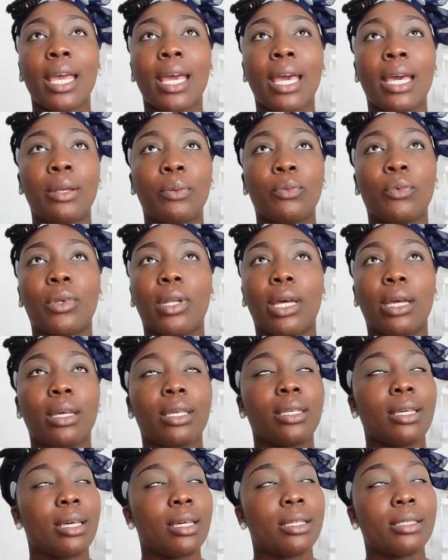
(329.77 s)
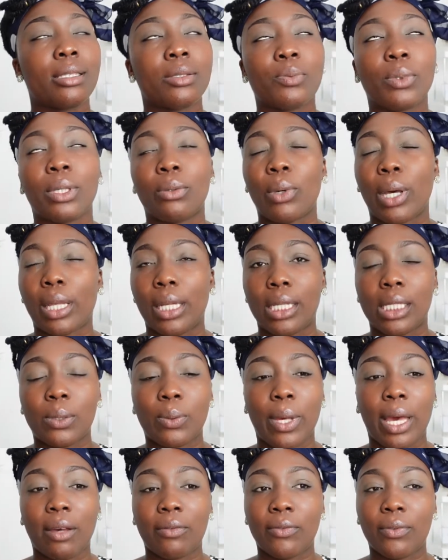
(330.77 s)
And we're like, yes, we, at least
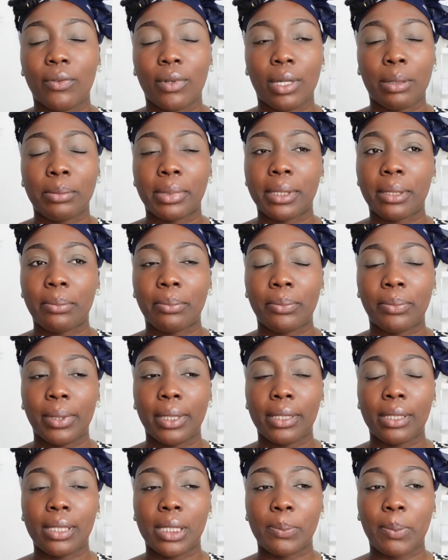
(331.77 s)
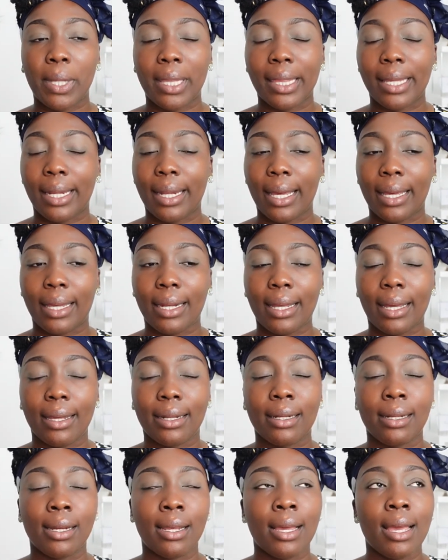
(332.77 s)
we have um, some place to spend the night
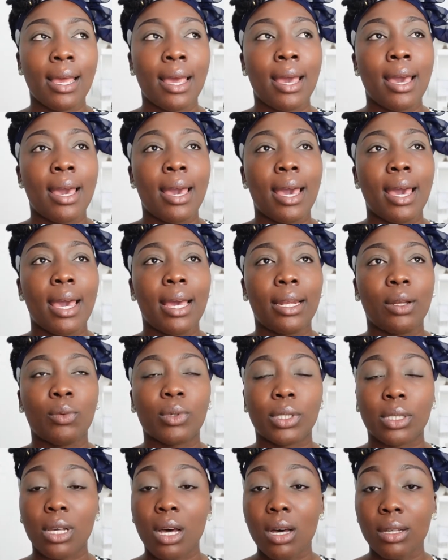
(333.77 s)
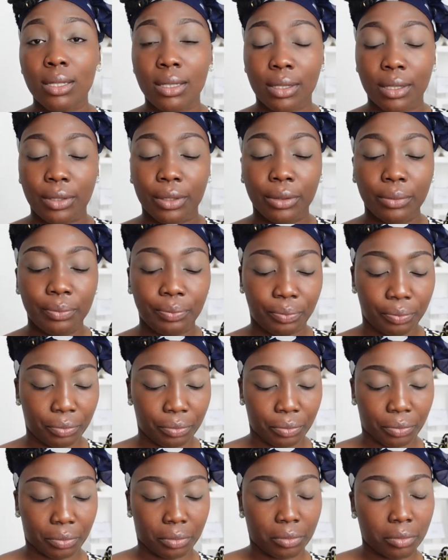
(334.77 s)
at. And it was the hostel.
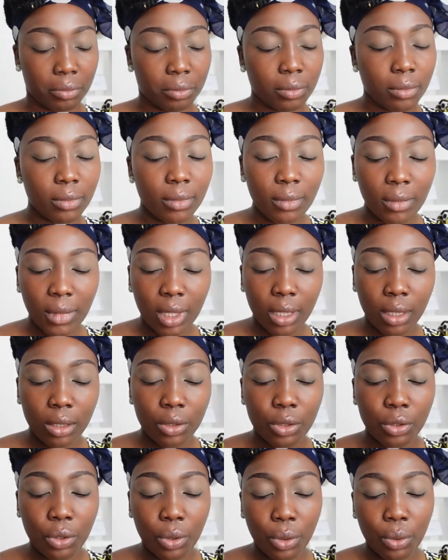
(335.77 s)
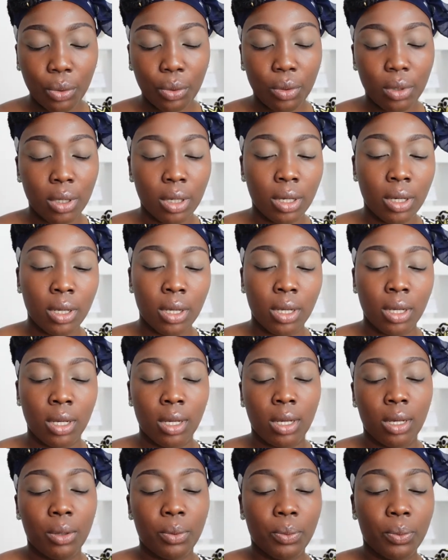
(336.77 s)
So
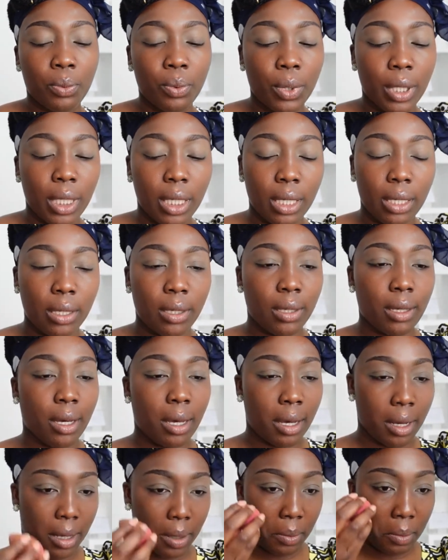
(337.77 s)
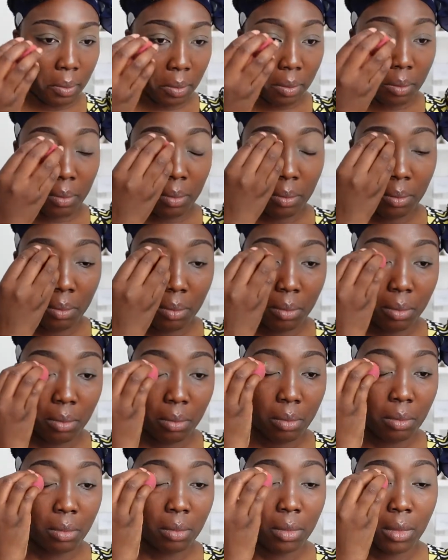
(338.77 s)
we um,
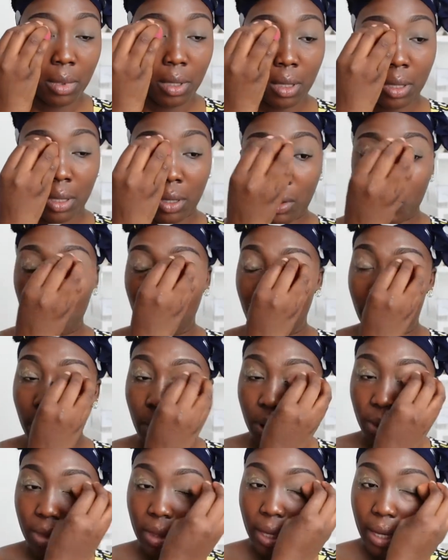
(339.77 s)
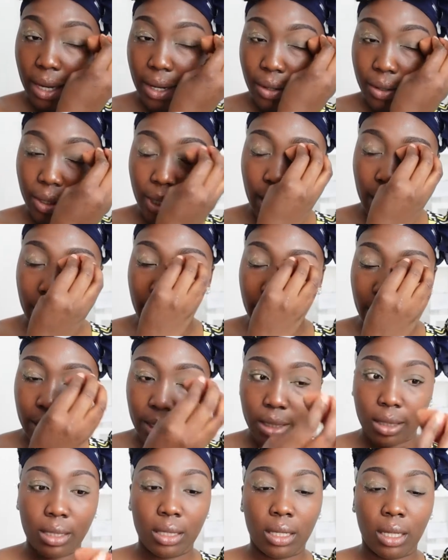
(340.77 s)
we got there and
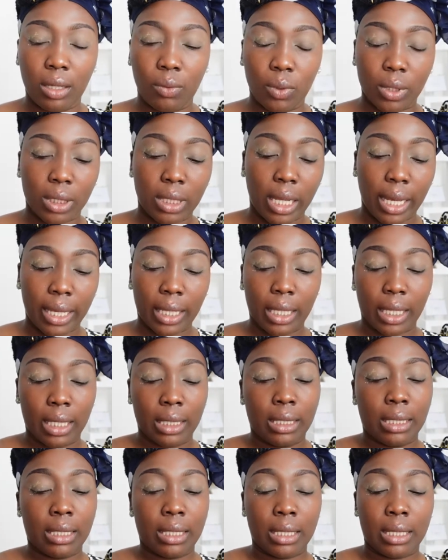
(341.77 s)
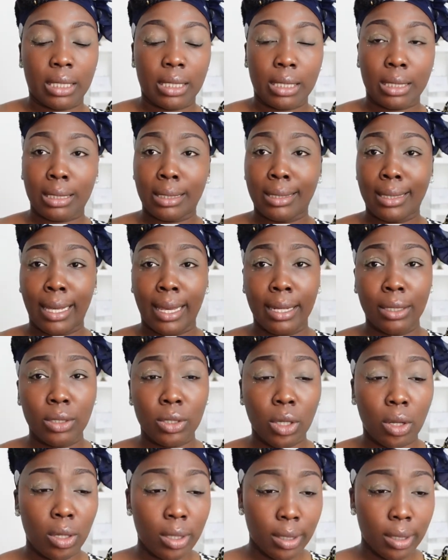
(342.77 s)
then he was like, it's $10